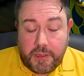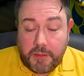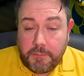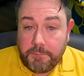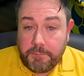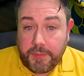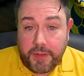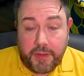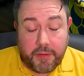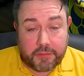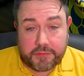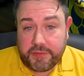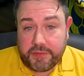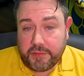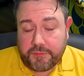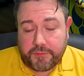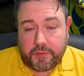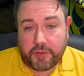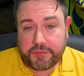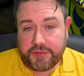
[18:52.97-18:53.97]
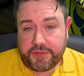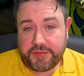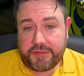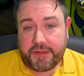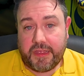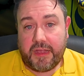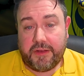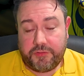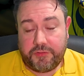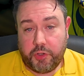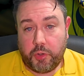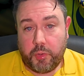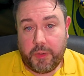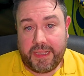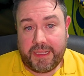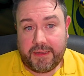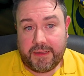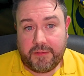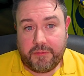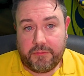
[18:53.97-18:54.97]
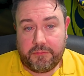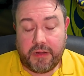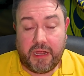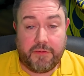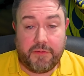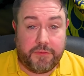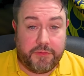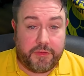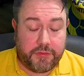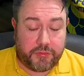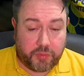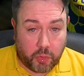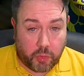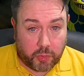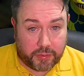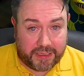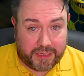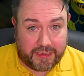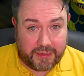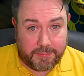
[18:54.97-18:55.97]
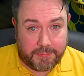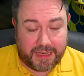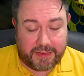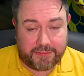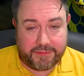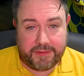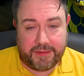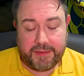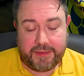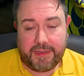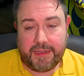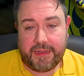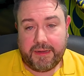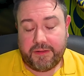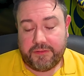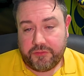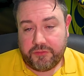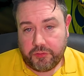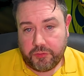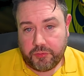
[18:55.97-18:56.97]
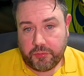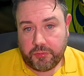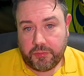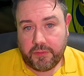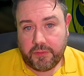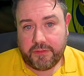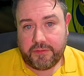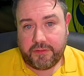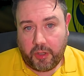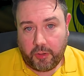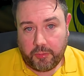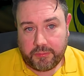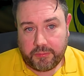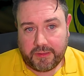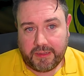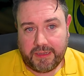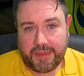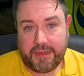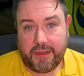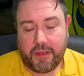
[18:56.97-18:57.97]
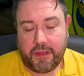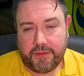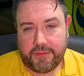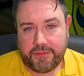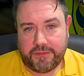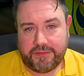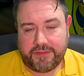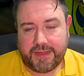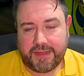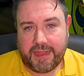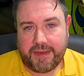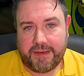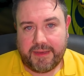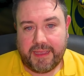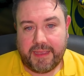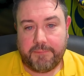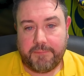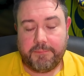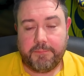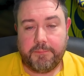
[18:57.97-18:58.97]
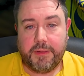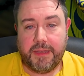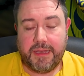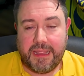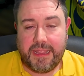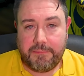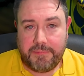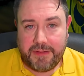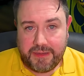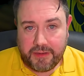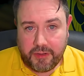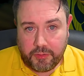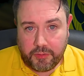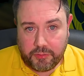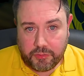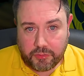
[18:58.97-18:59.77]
But Oxford have got to start doing rather than talking about it. And I do totally understand that. But let me know your